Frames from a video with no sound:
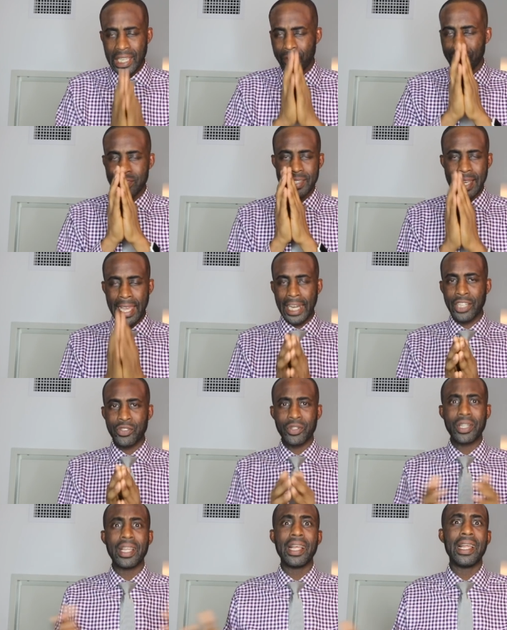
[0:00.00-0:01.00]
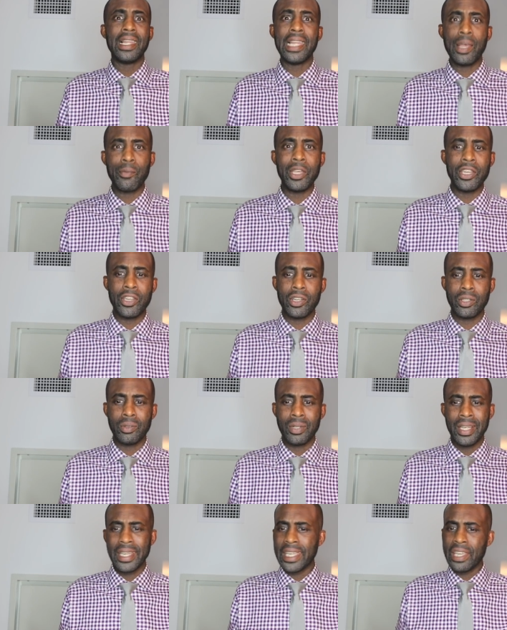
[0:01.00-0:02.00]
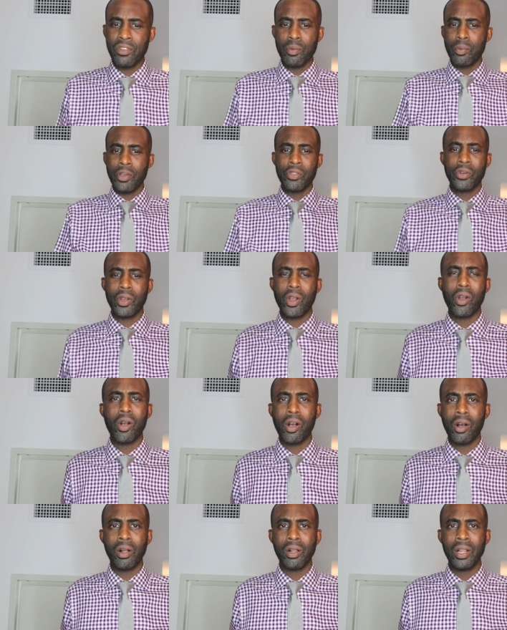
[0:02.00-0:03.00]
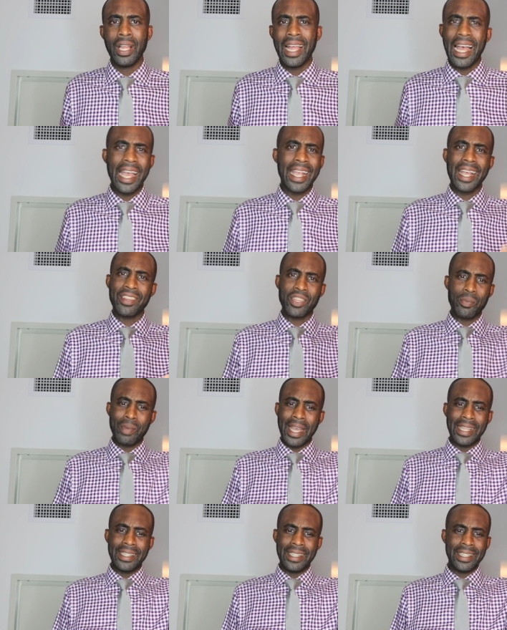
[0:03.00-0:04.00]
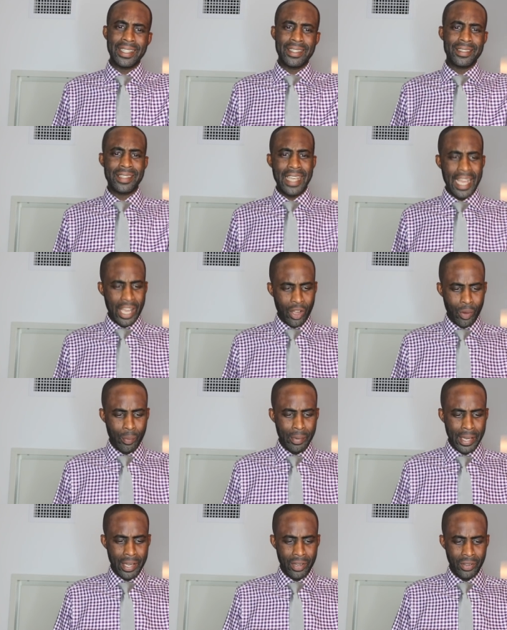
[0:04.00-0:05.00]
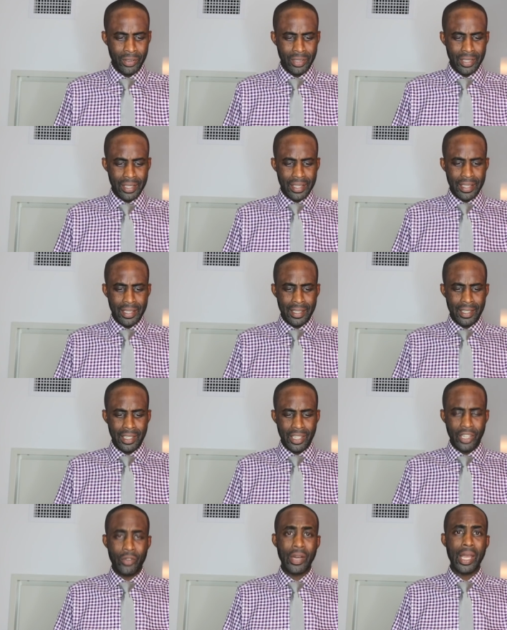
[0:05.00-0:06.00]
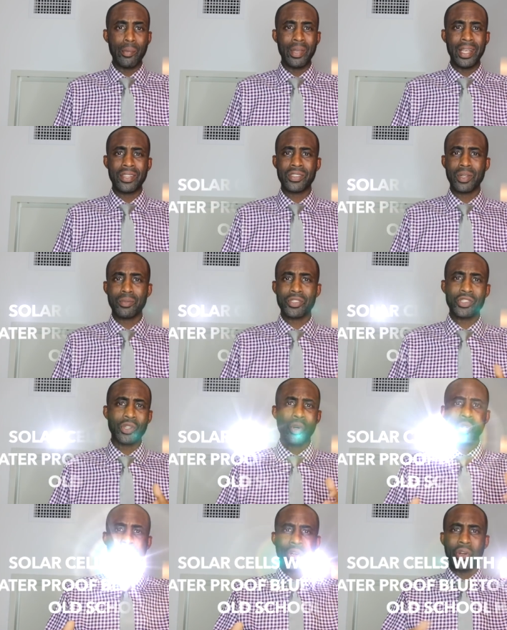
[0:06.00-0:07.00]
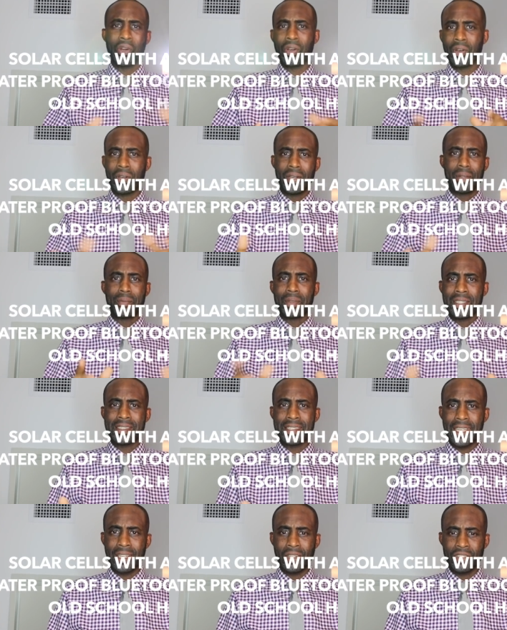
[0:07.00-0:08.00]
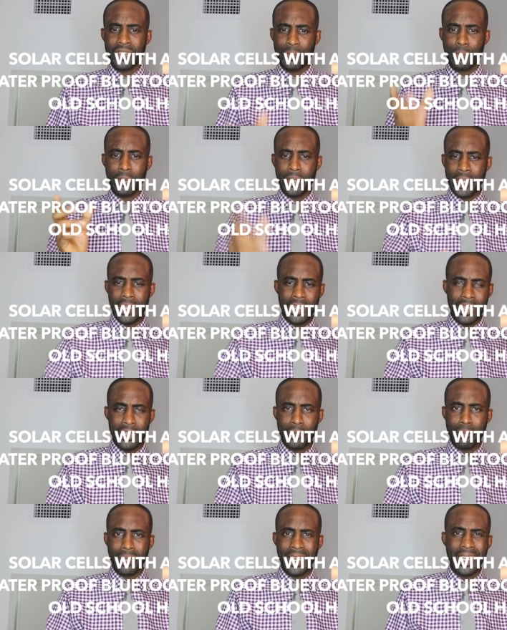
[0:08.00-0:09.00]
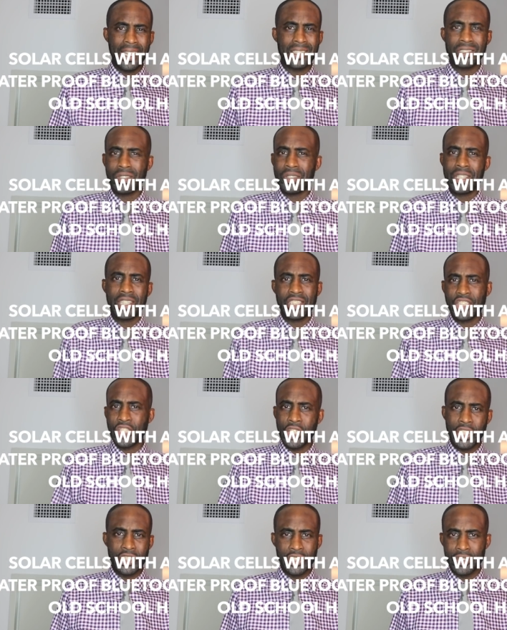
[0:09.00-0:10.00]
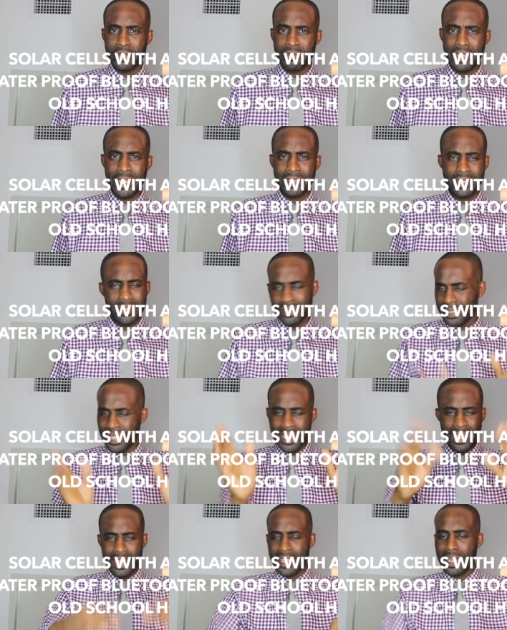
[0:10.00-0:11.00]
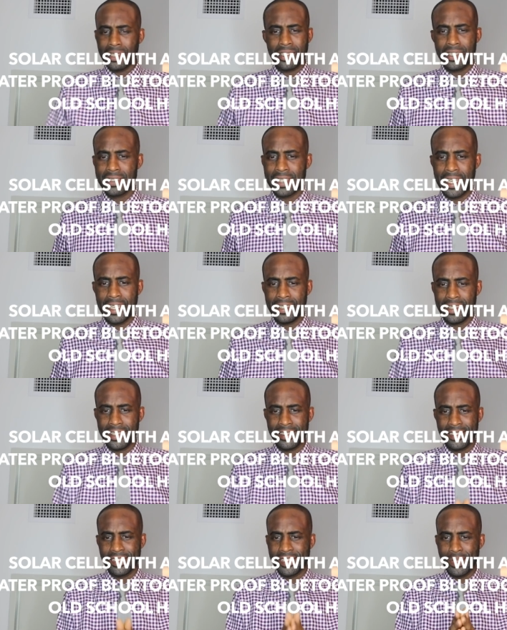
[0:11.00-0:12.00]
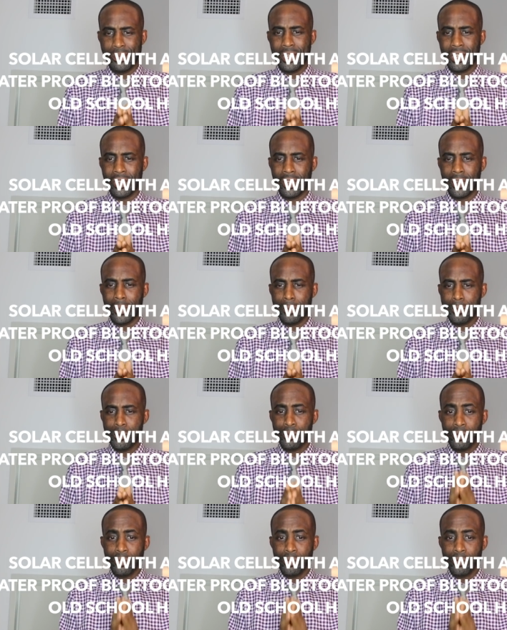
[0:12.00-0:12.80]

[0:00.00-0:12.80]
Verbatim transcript: If it's extra, let me know. Give a brother a call. I got some ideas. How about grabbing some solar cells and putting it on your bike so you can charge your devices? I got tons of ideas, just give me a call.